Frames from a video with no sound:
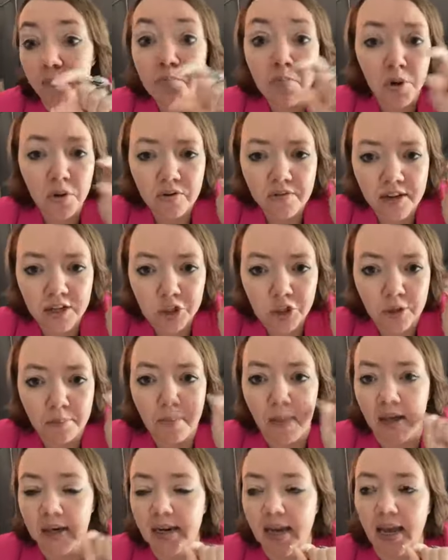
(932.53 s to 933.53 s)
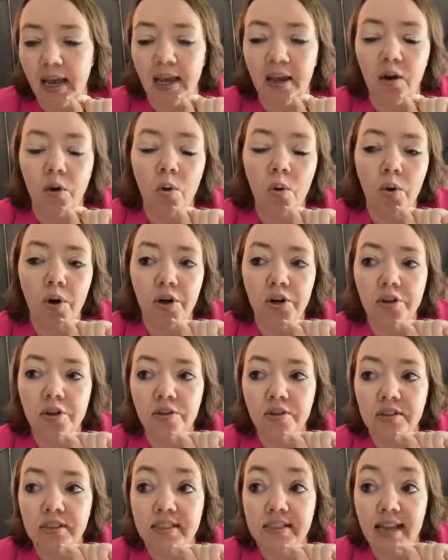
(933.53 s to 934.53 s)
motivation Monday, or you
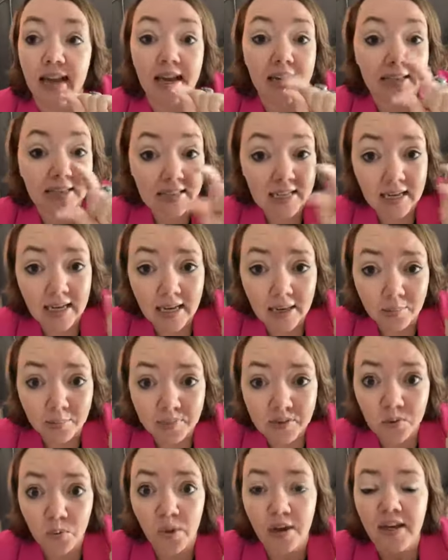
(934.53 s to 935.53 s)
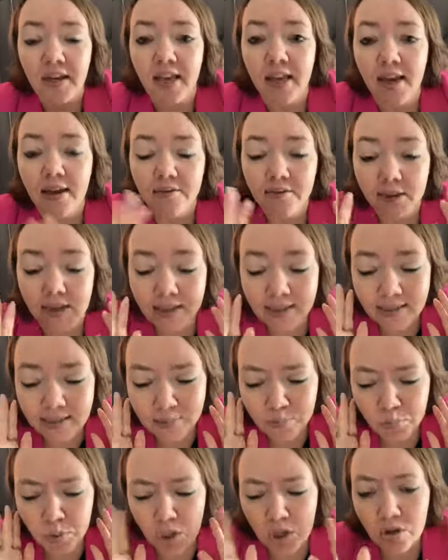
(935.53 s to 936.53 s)
could say tips. What Canva
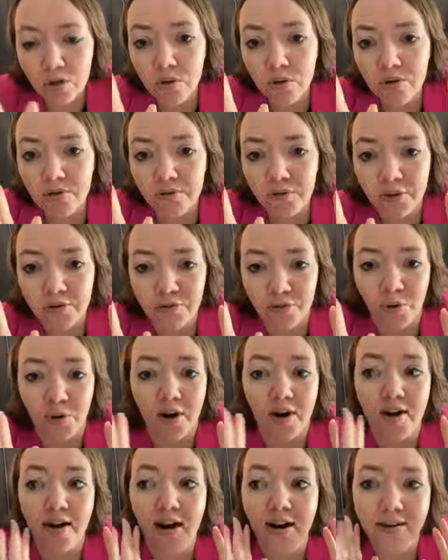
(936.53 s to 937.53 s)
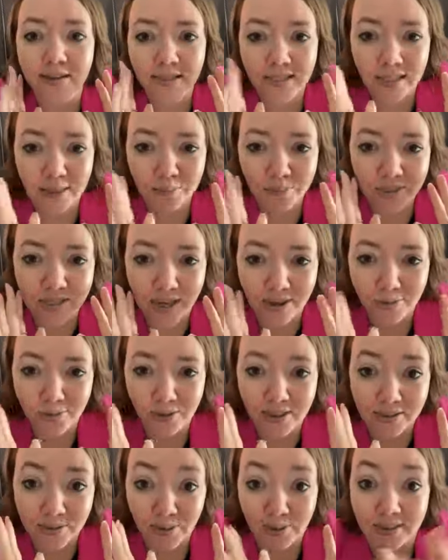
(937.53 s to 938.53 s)
is beautiful for are tips and
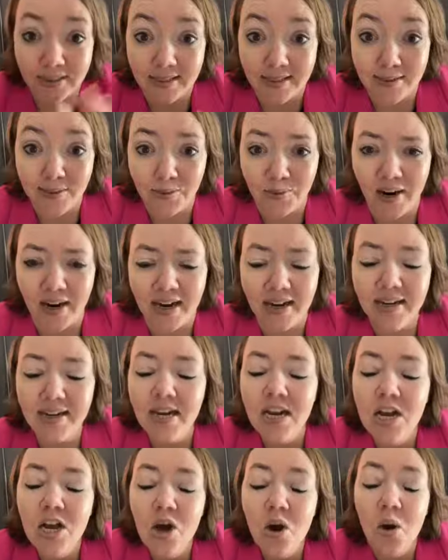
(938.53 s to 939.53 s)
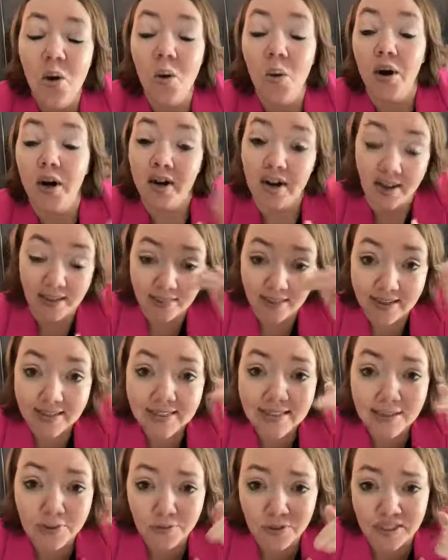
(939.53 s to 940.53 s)
resources, right? Or a
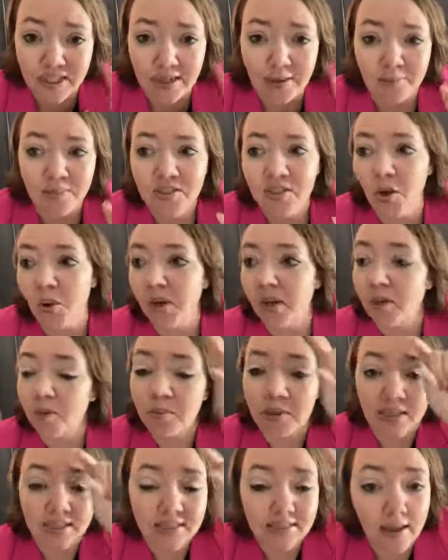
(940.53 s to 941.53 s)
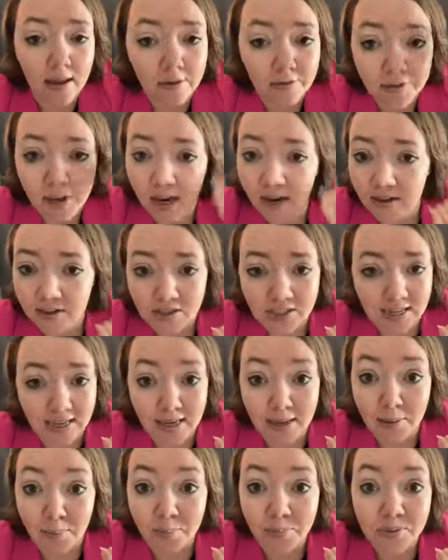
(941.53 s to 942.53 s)
list of tips. So it could be self-care
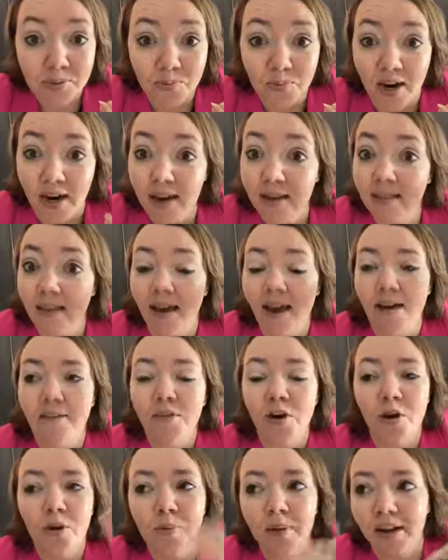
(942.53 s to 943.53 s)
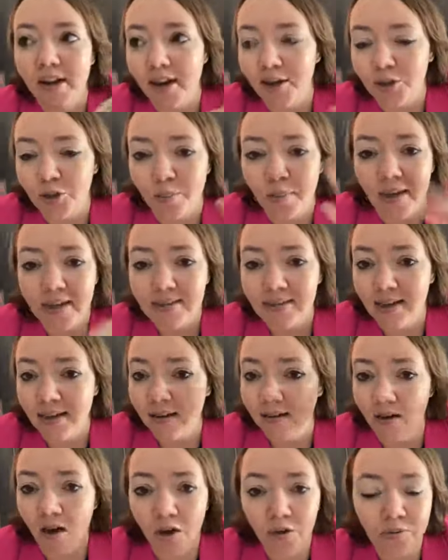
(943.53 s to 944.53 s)
tips, right? They have, oh my gosh,
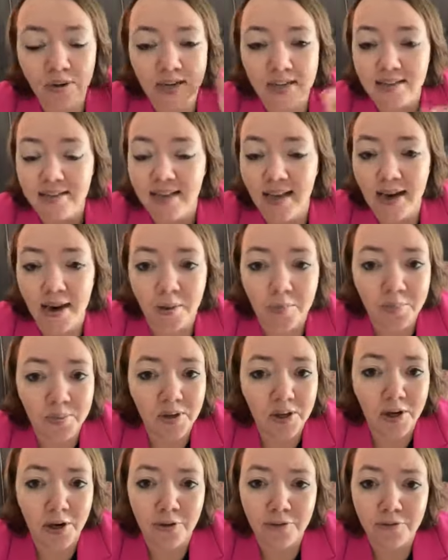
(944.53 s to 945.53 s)
amazing, already set up,